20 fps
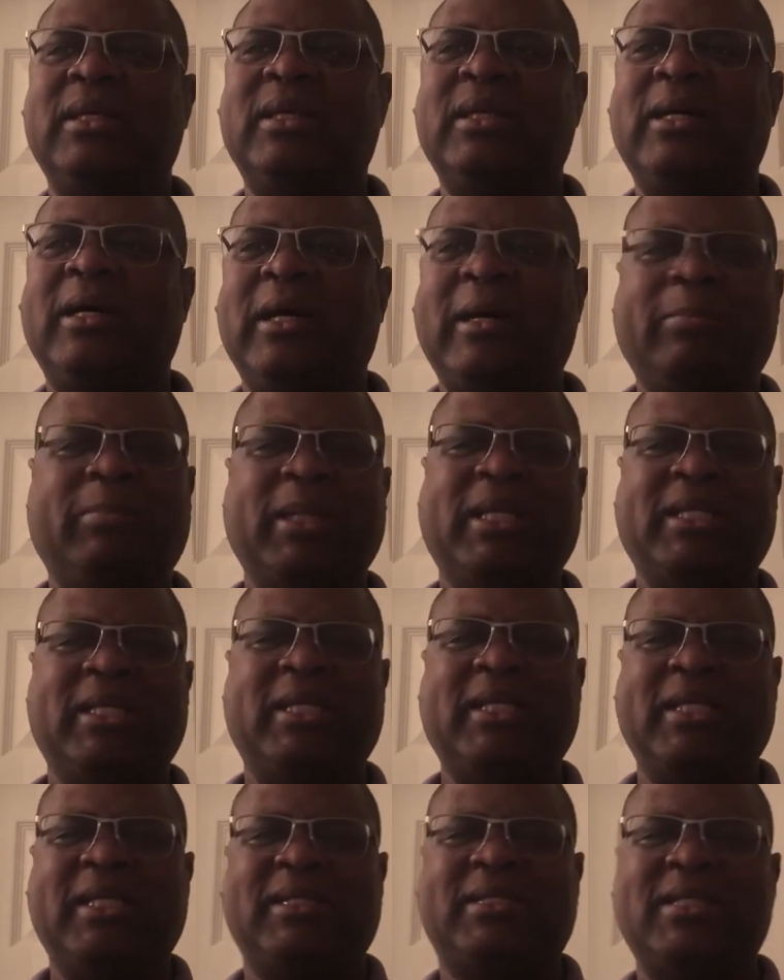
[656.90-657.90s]
But
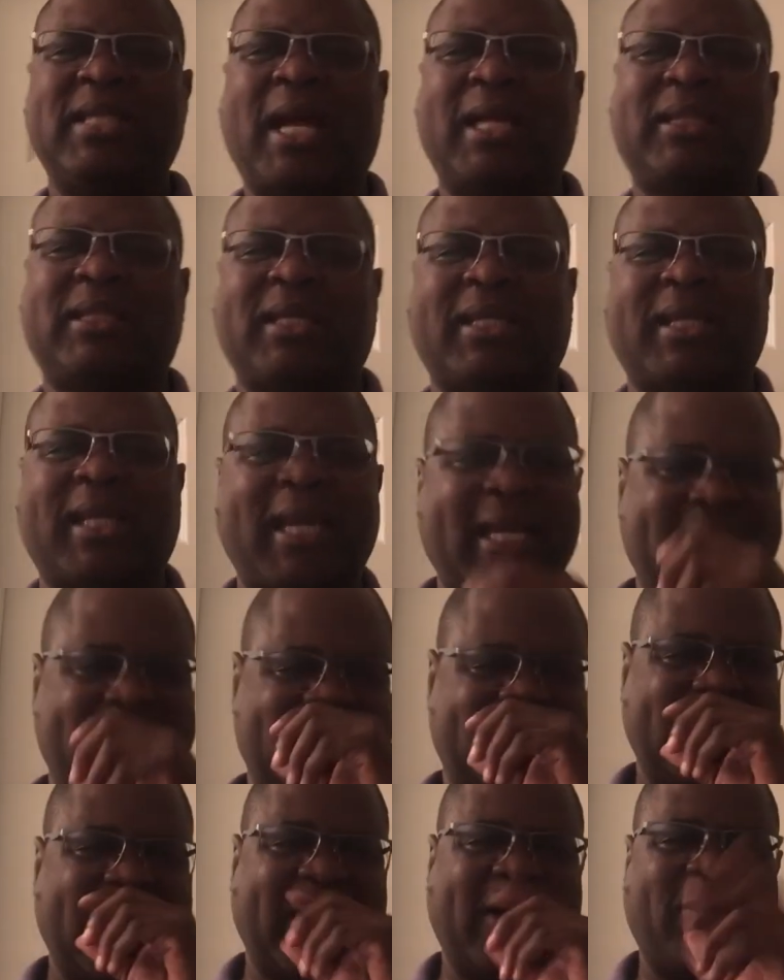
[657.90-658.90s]
it's not the
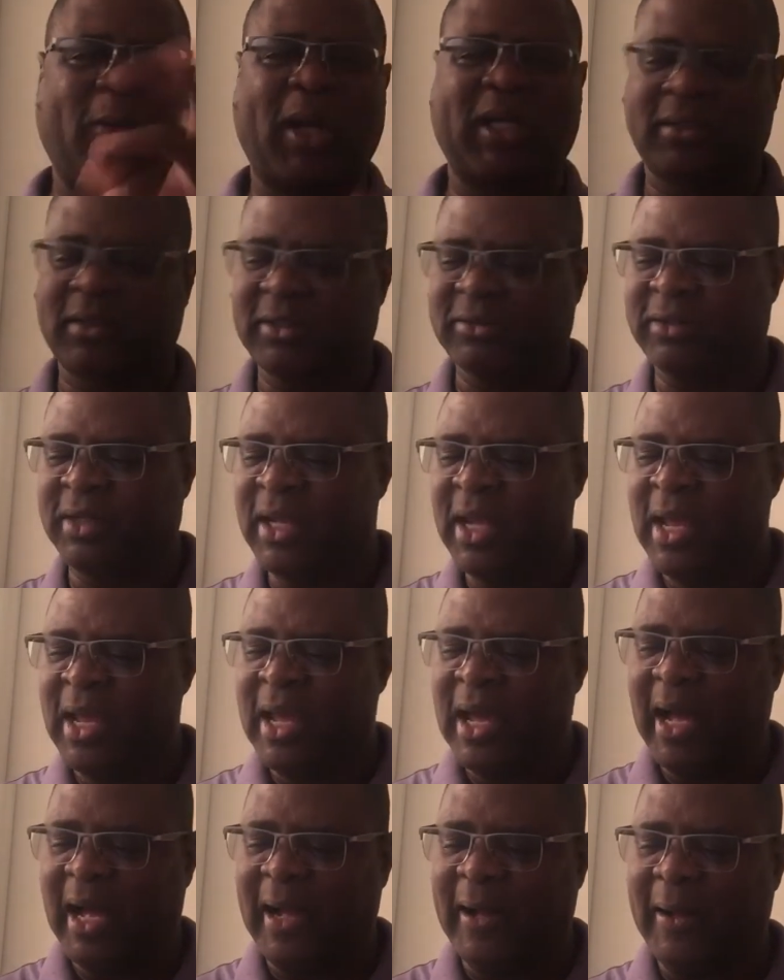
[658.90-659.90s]
case. Now, watch this.
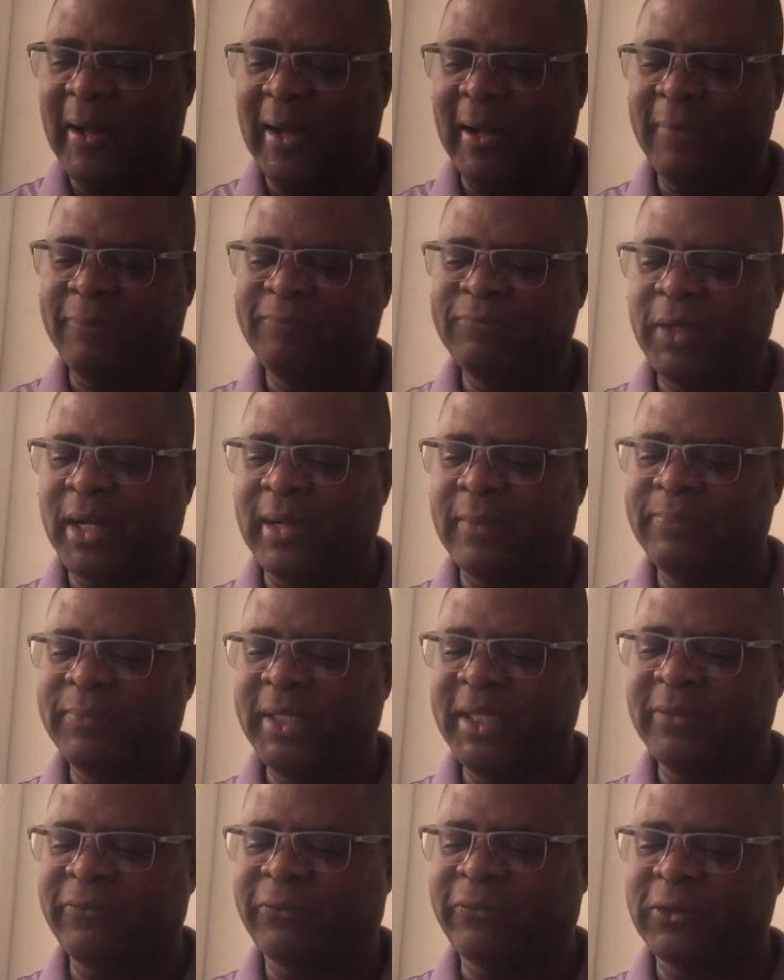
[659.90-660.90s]

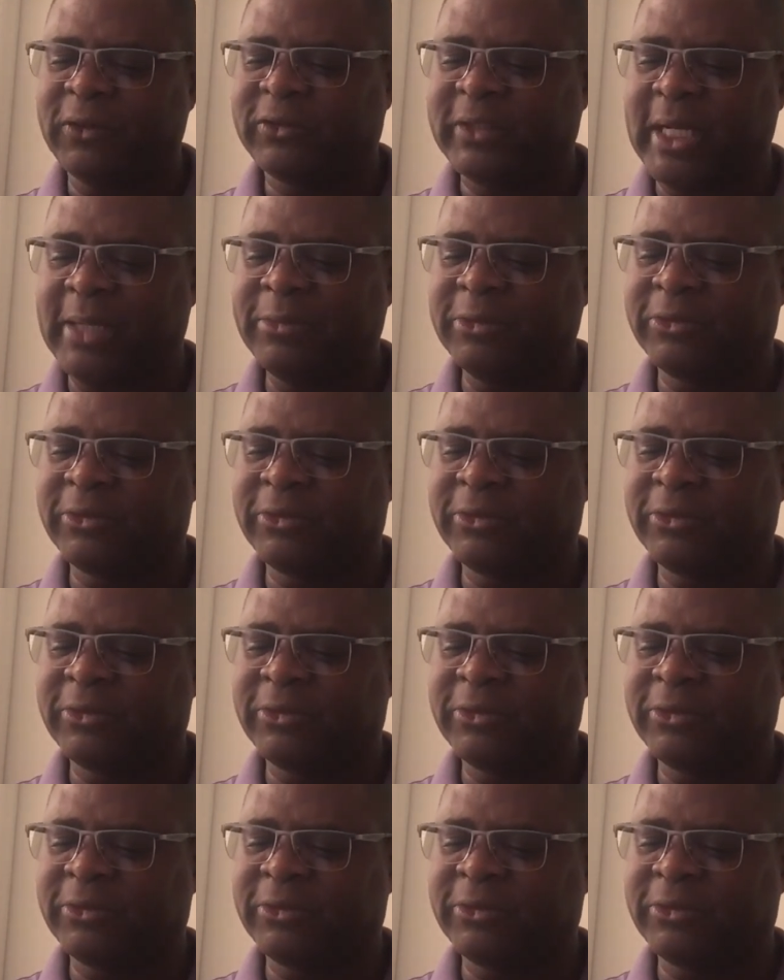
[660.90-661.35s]
In 1 Samuel